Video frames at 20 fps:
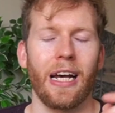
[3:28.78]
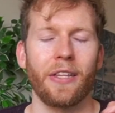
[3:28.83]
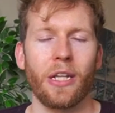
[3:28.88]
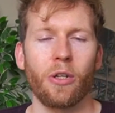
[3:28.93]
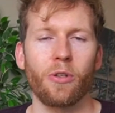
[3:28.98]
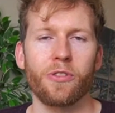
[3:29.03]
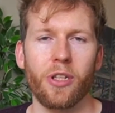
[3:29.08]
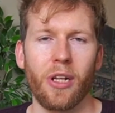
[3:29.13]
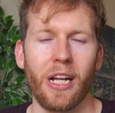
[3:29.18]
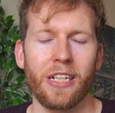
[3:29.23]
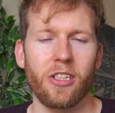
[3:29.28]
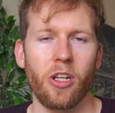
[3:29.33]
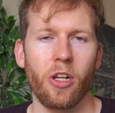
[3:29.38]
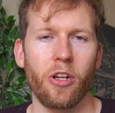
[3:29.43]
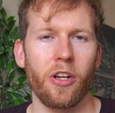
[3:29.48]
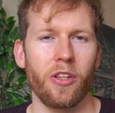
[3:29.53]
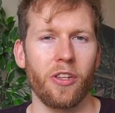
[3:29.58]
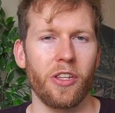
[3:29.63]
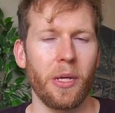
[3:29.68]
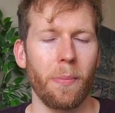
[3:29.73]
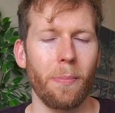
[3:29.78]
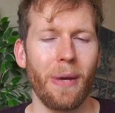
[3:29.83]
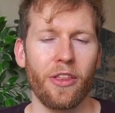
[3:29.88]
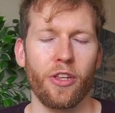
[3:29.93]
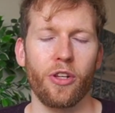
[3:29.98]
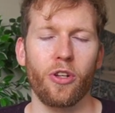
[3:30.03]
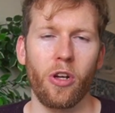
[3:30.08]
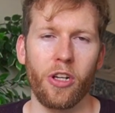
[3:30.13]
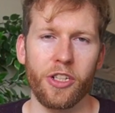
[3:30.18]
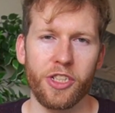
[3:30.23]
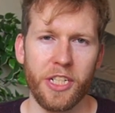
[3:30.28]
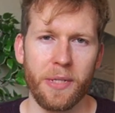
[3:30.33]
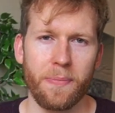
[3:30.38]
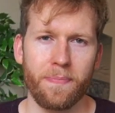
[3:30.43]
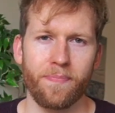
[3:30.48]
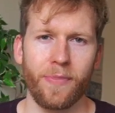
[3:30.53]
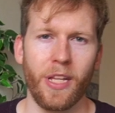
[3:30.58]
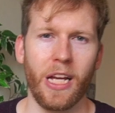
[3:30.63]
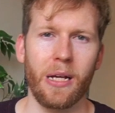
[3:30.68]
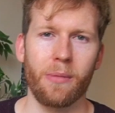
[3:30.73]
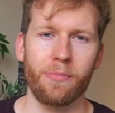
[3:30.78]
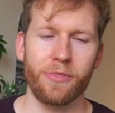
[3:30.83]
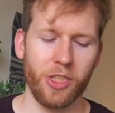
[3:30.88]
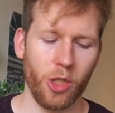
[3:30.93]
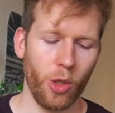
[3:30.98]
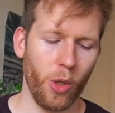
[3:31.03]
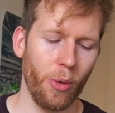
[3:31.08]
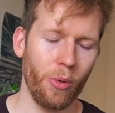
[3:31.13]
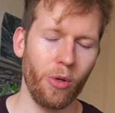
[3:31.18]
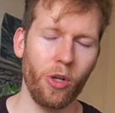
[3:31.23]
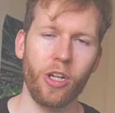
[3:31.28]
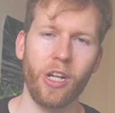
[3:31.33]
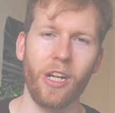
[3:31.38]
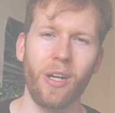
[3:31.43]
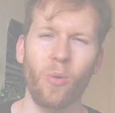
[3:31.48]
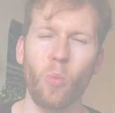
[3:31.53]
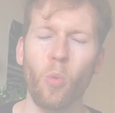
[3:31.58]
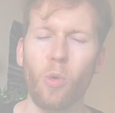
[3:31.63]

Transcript: I then also like to look at the methodology. So I will look at